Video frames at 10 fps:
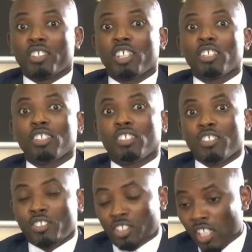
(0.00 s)
Then
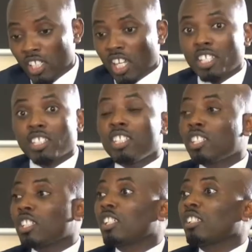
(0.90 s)
they are
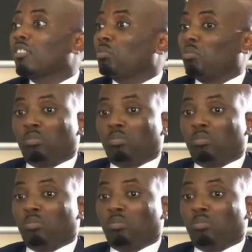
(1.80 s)
teaching